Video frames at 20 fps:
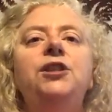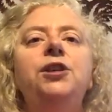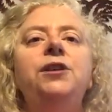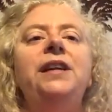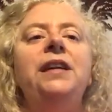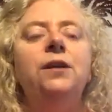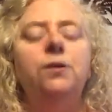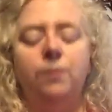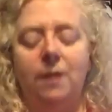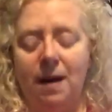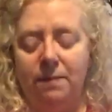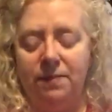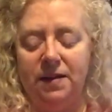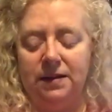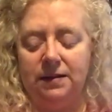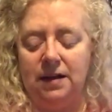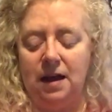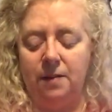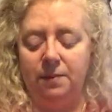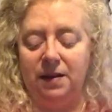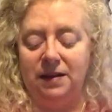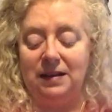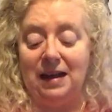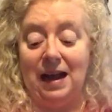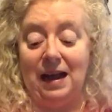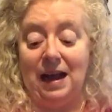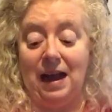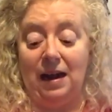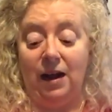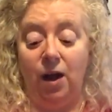So I
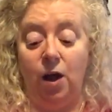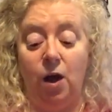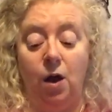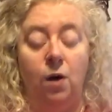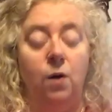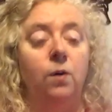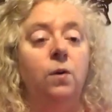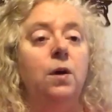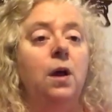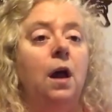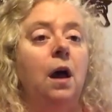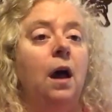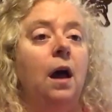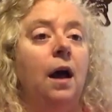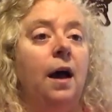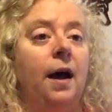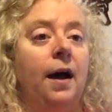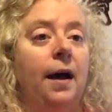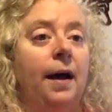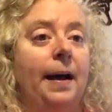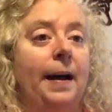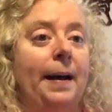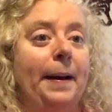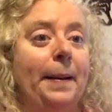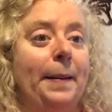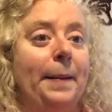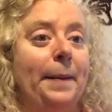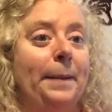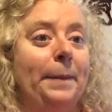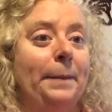do need to wrap this up because I got to
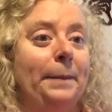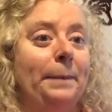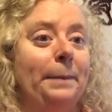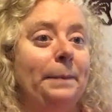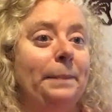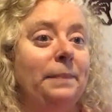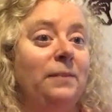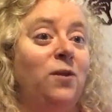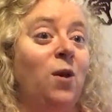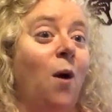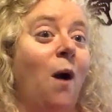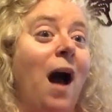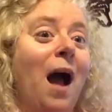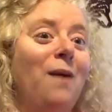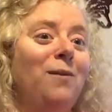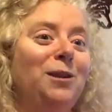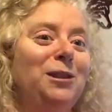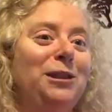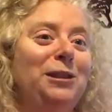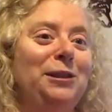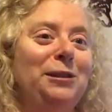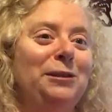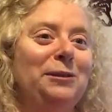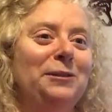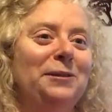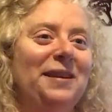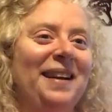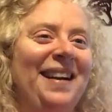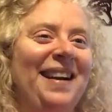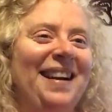go.
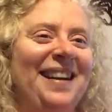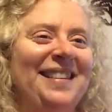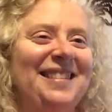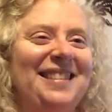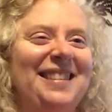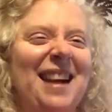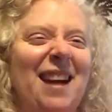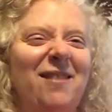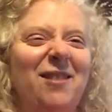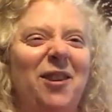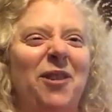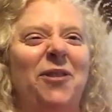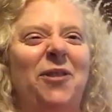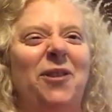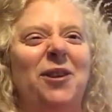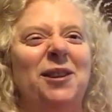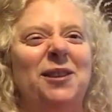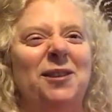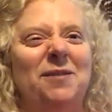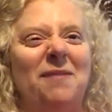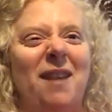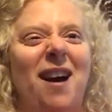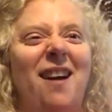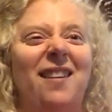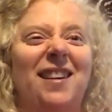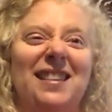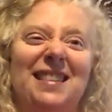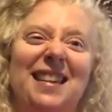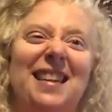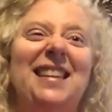So I will do
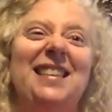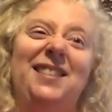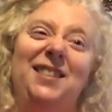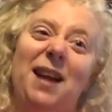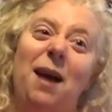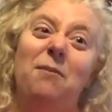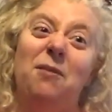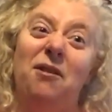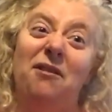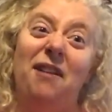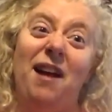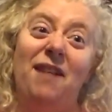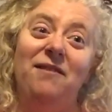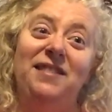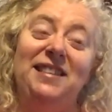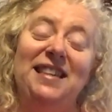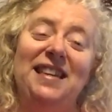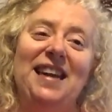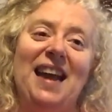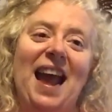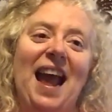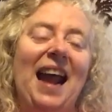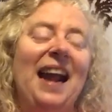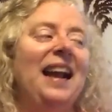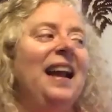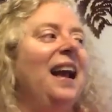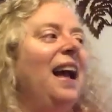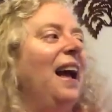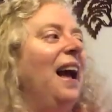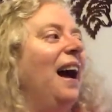chapter 4 tomorrow because I
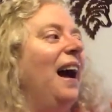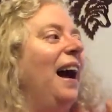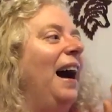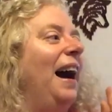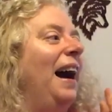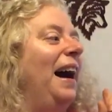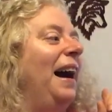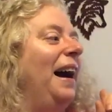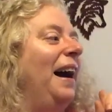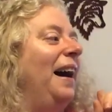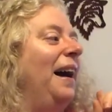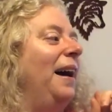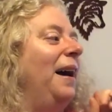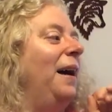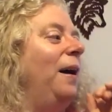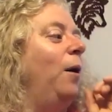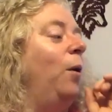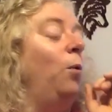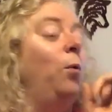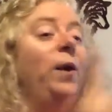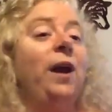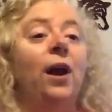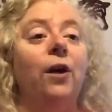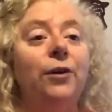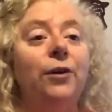did chapter 5 today.